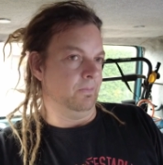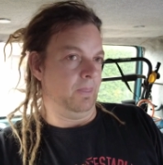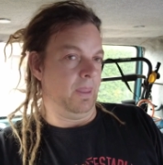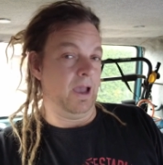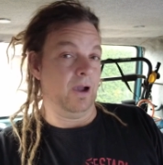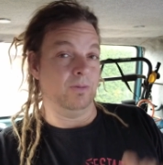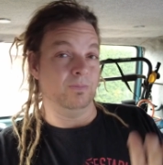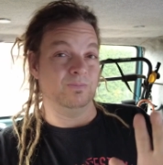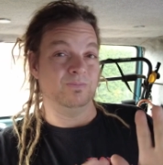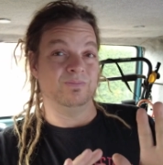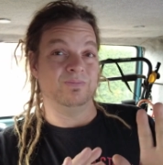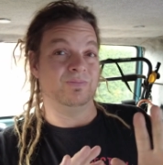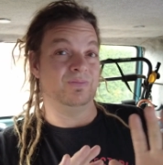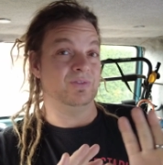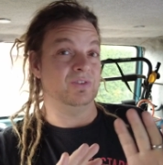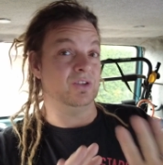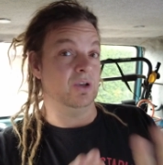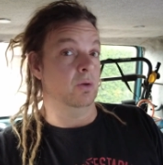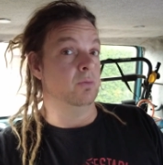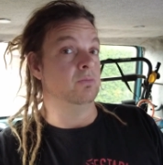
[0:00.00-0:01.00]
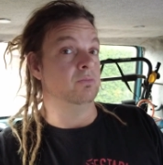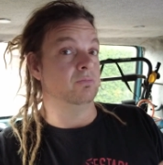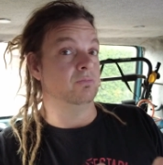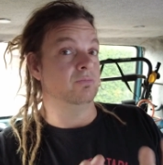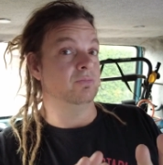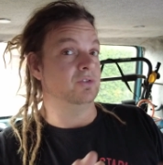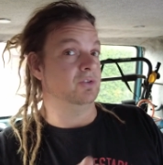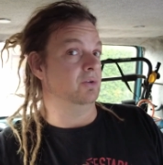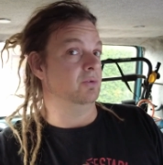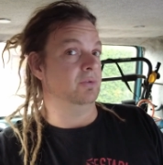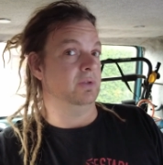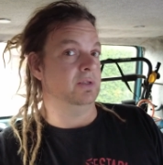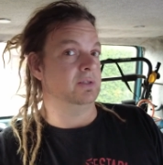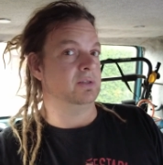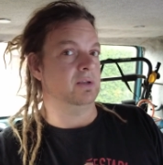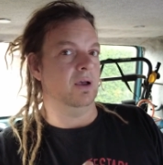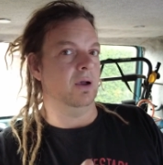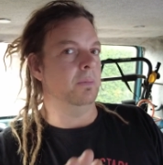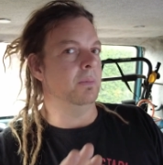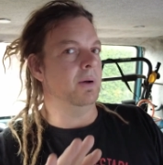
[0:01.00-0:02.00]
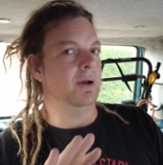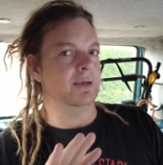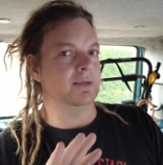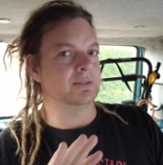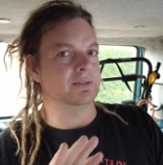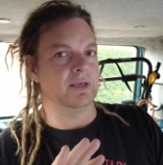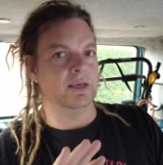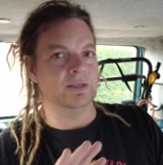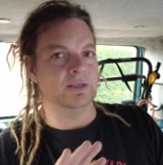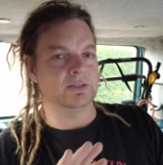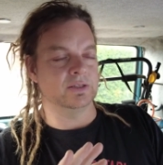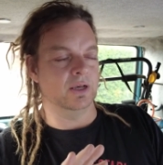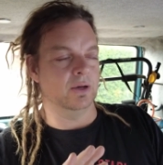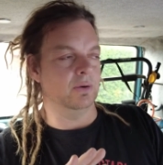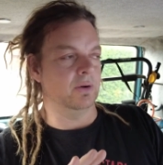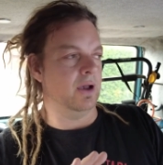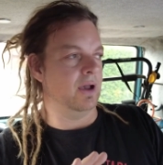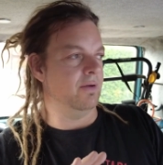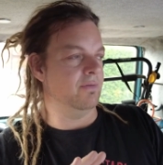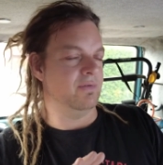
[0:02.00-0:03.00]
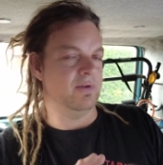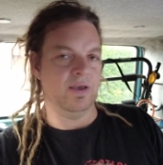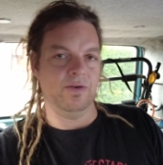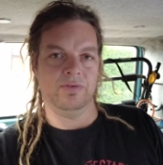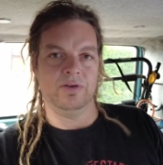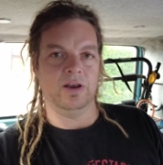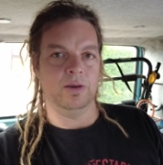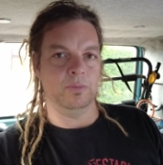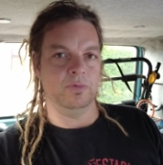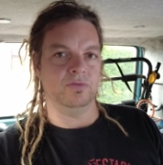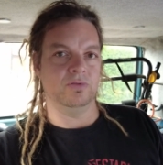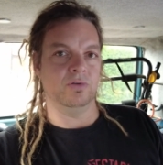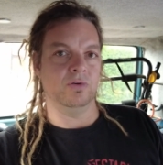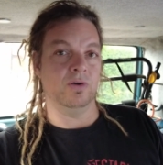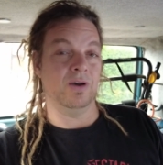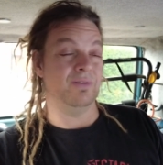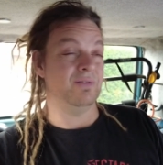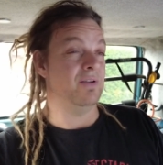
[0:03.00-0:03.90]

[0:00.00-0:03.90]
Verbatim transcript: Now, don't do this on my say so. I've never done it before.